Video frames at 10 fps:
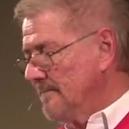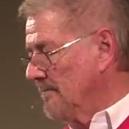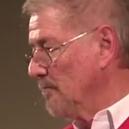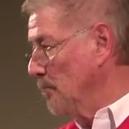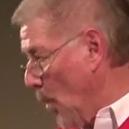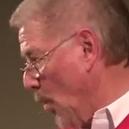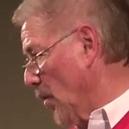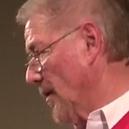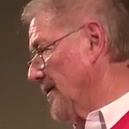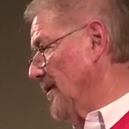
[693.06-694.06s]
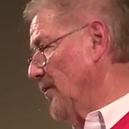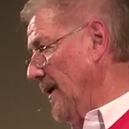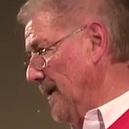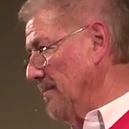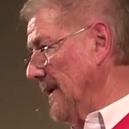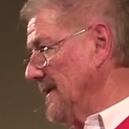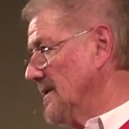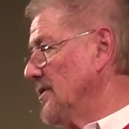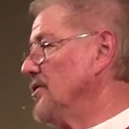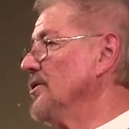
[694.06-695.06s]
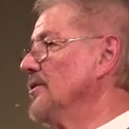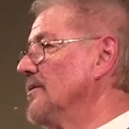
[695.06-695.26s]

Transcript: more than when it pleases you.